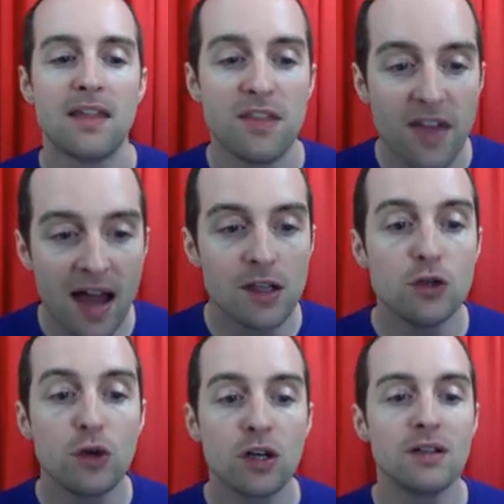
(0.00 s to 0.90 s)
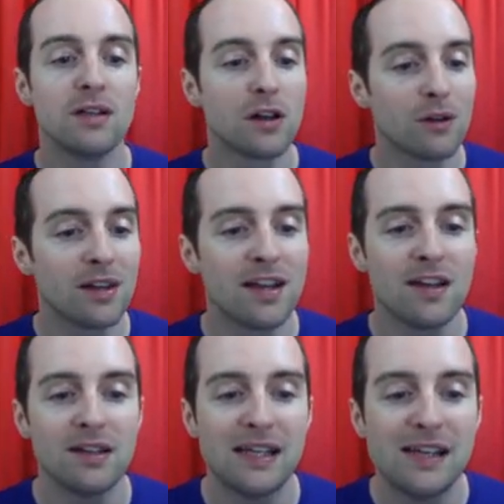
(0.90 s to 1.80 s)
that you could
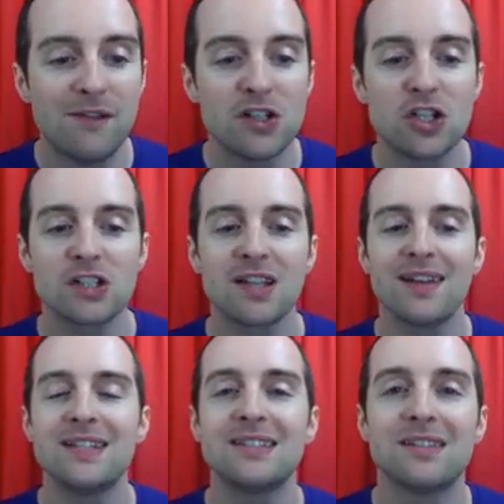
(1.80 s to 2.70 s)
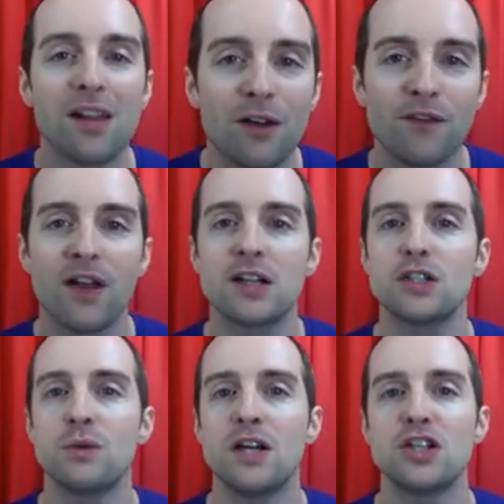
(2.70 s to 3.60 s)
literally, even just on these little
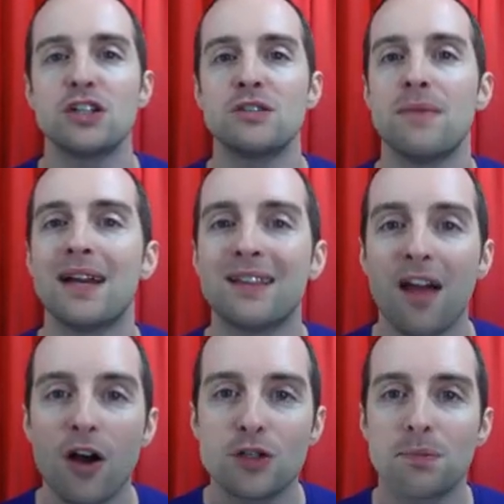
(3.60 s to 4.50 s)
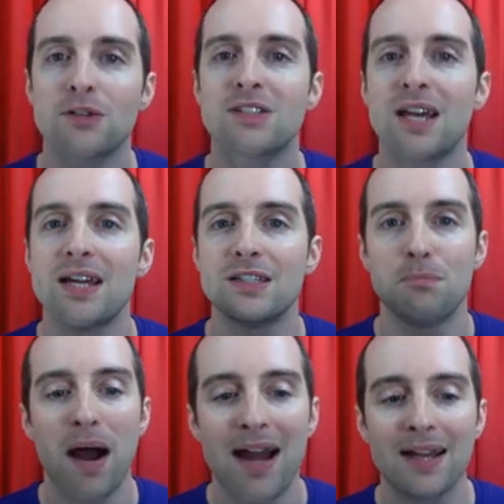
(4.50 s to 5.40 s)
fluctuations, make large
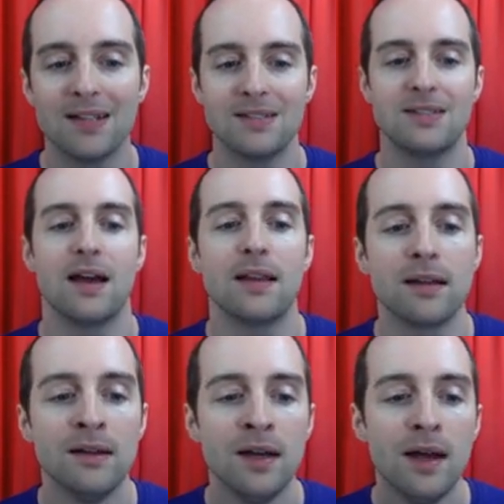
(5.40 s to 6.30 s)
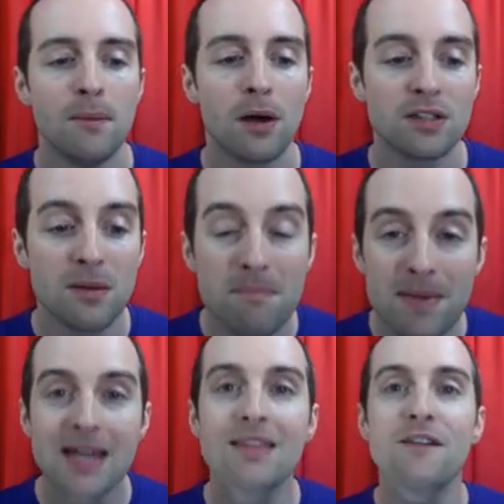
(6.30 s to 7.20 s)
percents buying and selling. But to
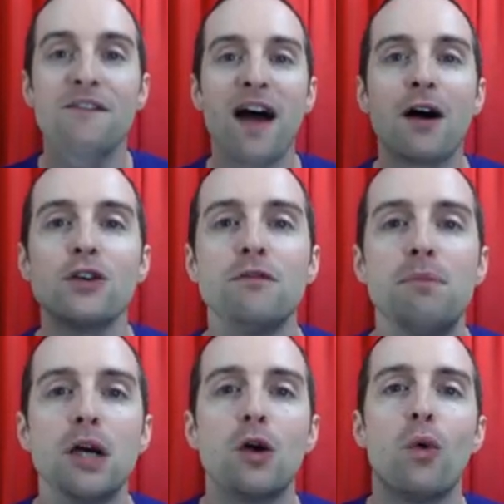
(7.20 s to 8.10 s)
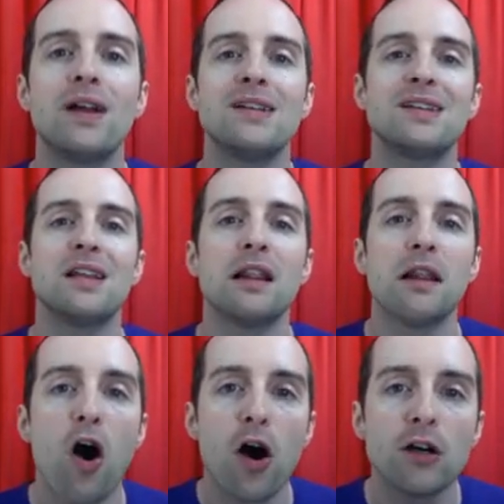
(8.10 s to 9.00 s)
me, the value of Bitcoin is in
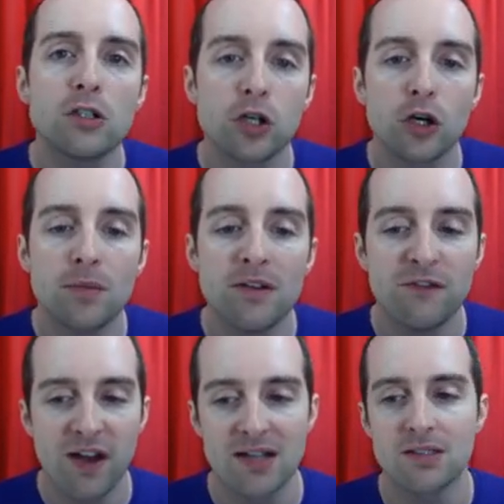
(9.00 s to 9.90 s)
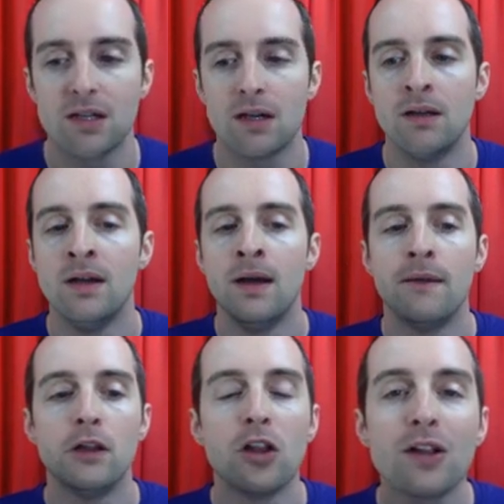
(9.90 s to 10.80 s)
long-term investing.
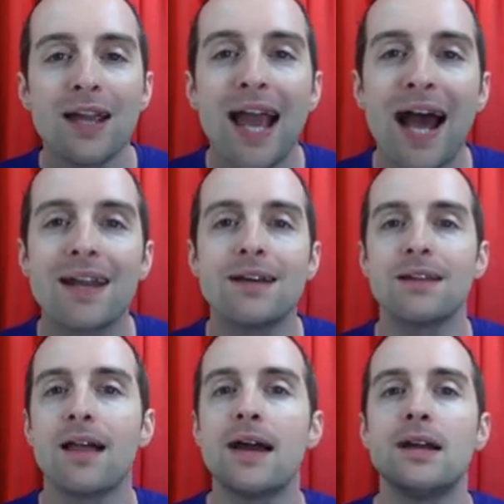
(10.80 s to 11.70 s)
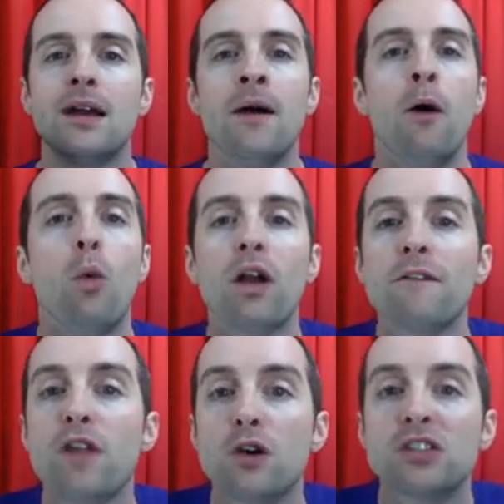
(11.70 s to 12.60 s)
Looking at it like one
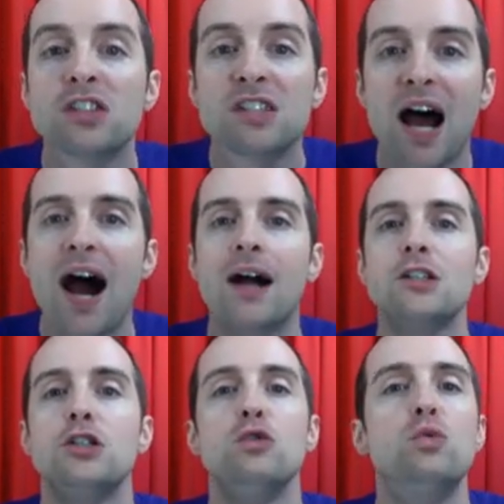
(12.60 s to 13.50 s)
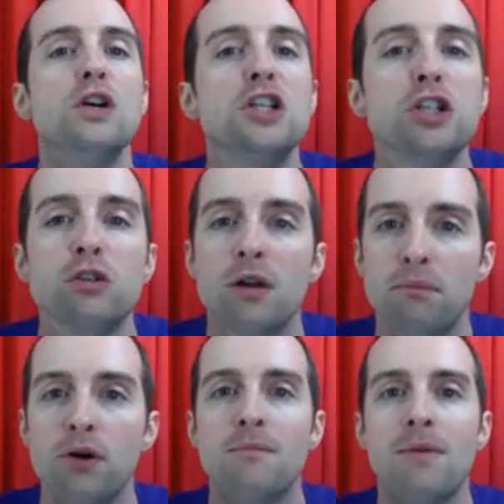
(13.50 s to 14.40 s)
of those stocks you wish you to
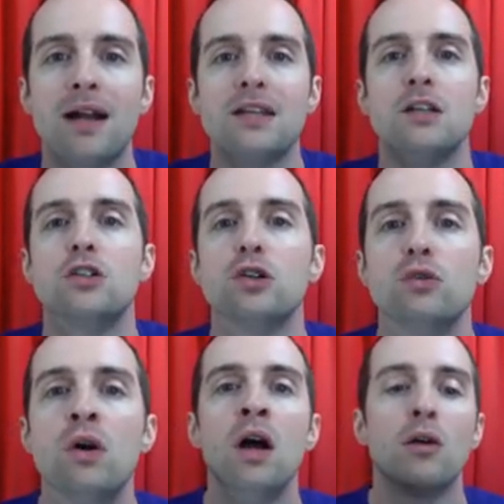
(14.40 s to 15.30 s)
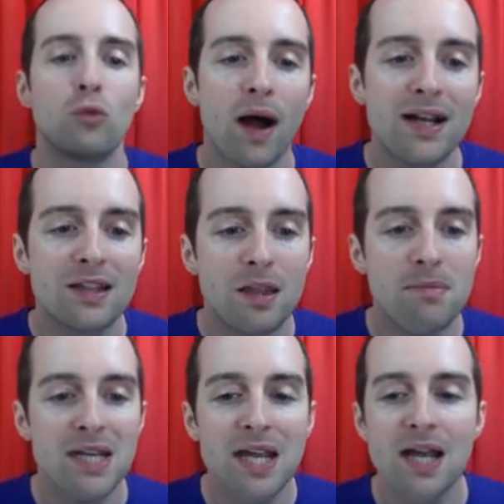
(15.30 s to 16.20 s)
put money into right at the
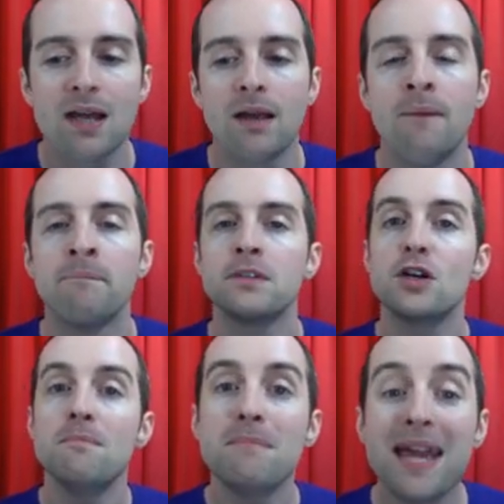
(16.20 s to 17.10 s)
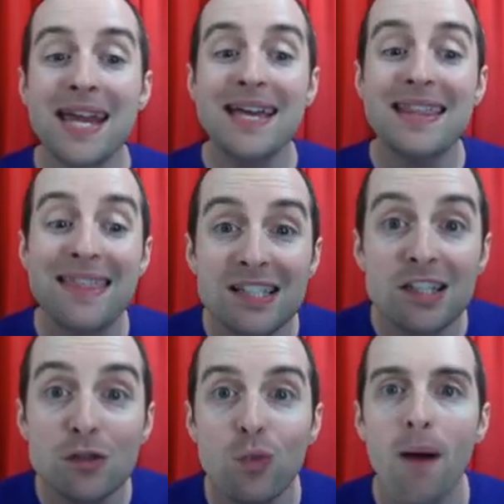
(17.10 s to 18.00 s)
beginning. To me,
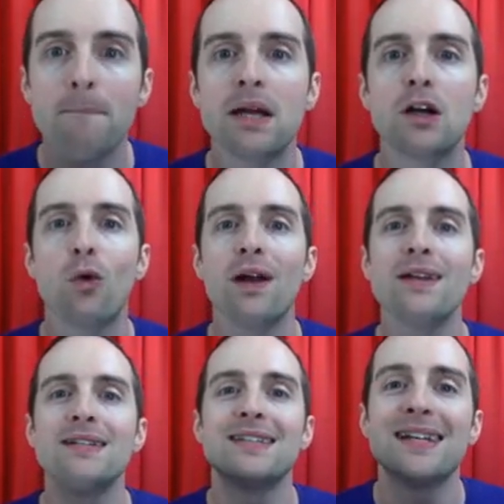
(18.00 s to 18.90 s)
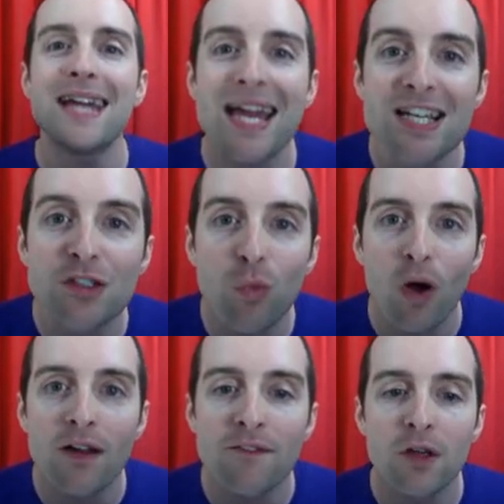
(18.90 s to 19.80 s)
this is what Bitcoin is. It is
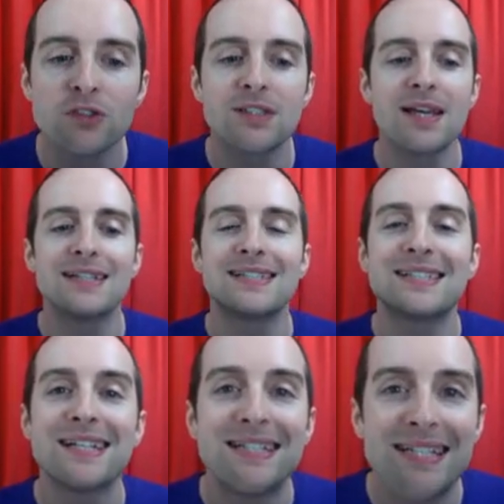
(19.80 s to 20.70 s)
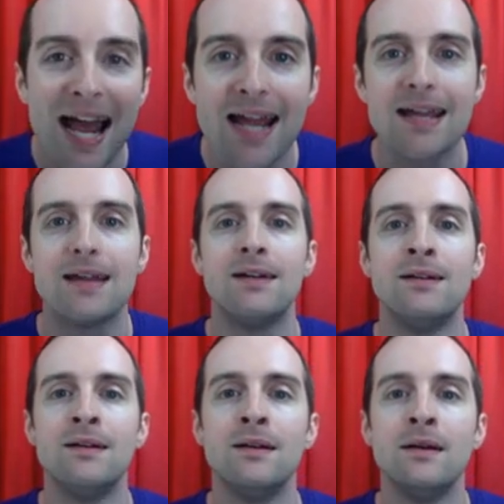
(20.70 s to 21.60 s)
one of those things today